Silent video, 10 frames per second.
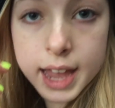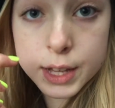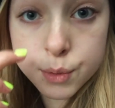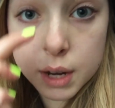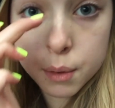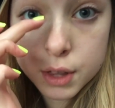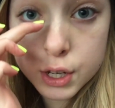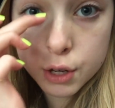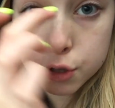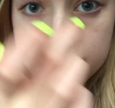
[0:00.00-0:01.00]
it's right where the
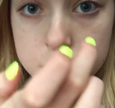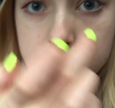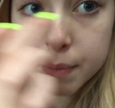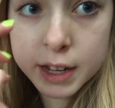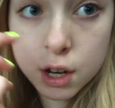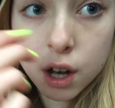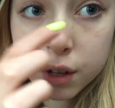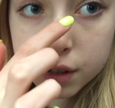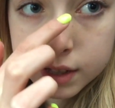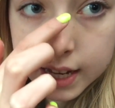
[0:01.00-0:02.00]
nose bridge of my
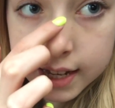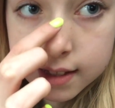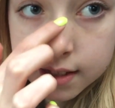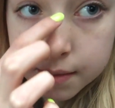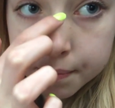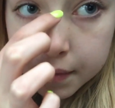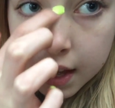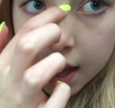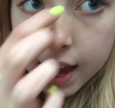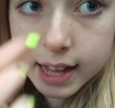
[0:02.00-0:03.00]
goggles hits.
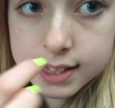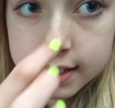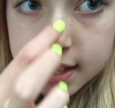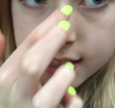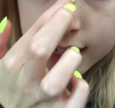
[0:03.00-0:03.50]
And since it's like a